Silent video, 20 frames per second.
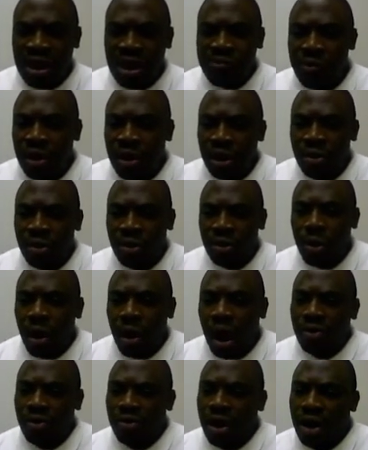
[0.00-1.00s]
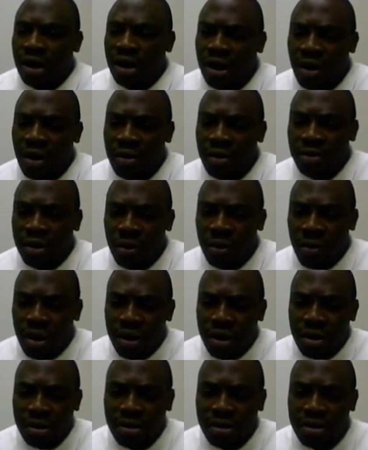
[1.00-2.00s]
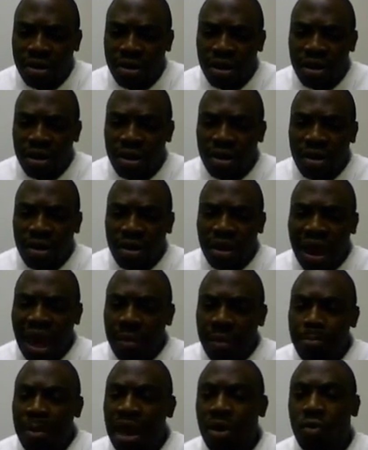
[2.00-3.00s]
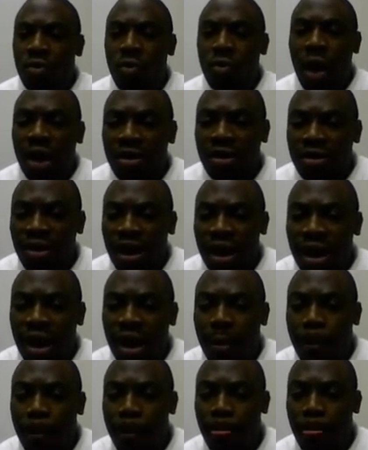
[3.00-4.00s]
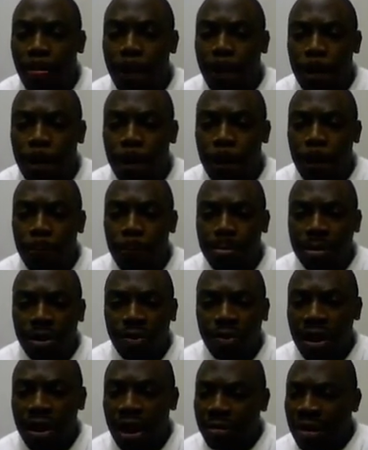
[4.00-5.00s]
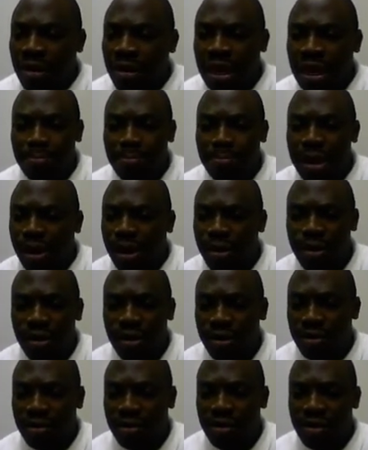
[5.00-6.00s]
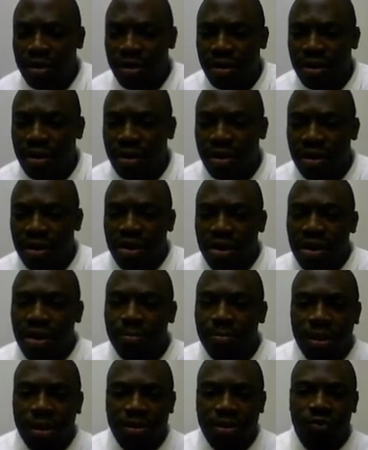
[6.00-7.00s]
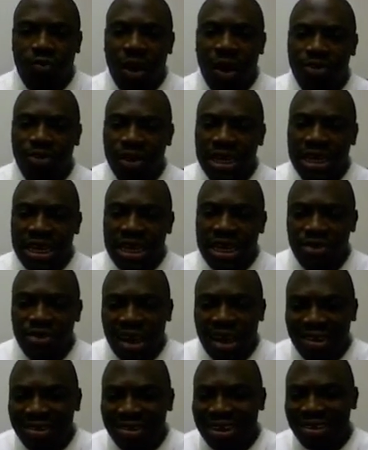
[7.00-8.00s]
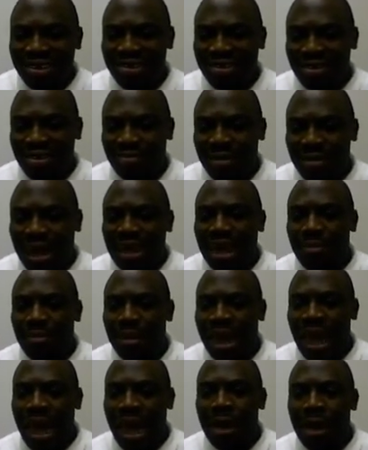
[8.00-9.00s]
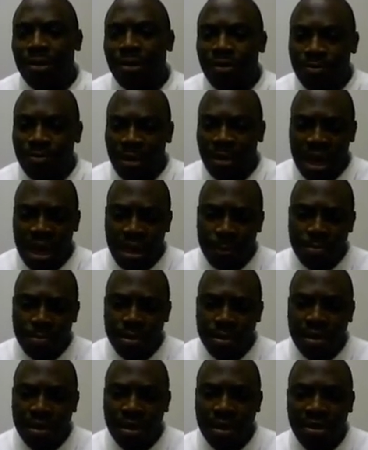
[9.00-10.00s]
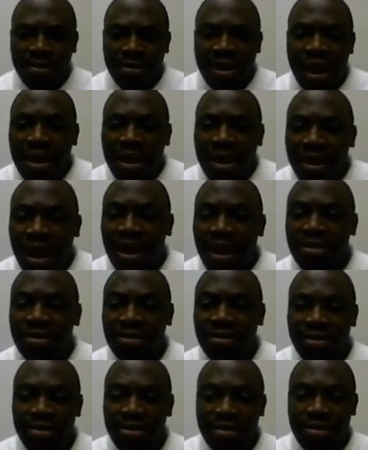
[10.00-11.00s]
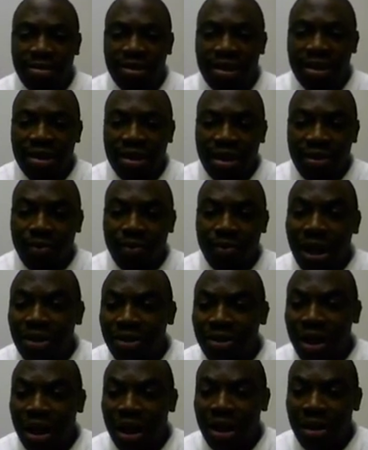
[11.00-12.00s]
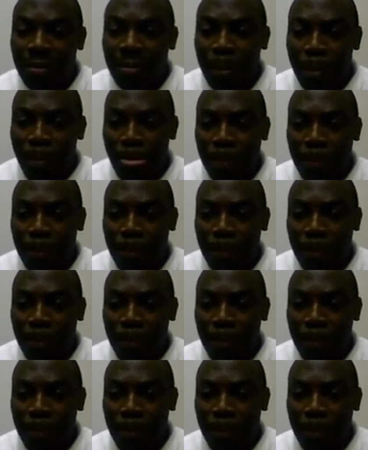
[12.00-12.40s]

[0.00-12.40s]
If you can go out right now into the world and make $1, you can make $1 billion. Because what you just need a system that can be able to make 10 rands, $1.